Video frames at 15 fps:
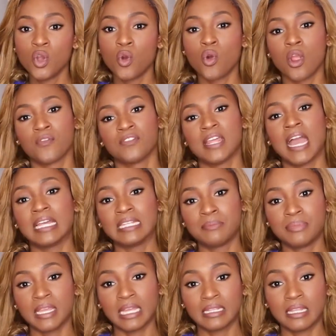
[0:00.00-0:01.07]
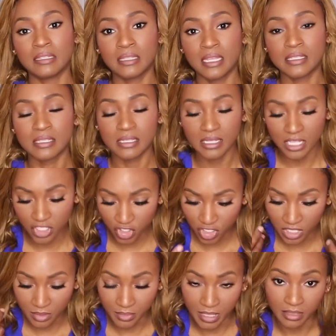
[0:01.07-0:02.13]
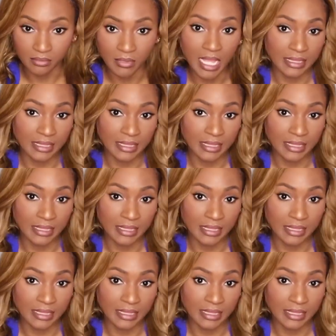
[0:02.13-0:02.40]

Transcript: or if it had to be at that density, it should have been